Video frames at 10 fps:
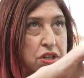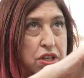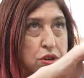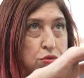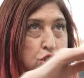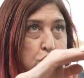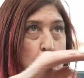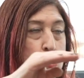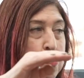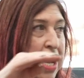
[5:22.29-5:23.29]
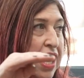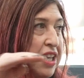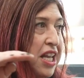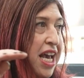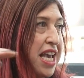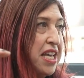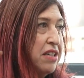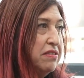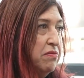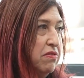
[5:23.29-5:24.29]
you know, soma
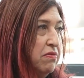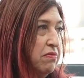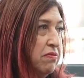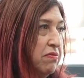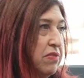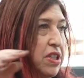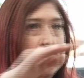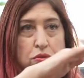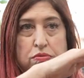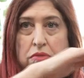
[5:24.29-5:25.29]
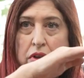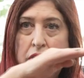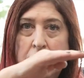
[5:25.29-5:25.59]
like, you know,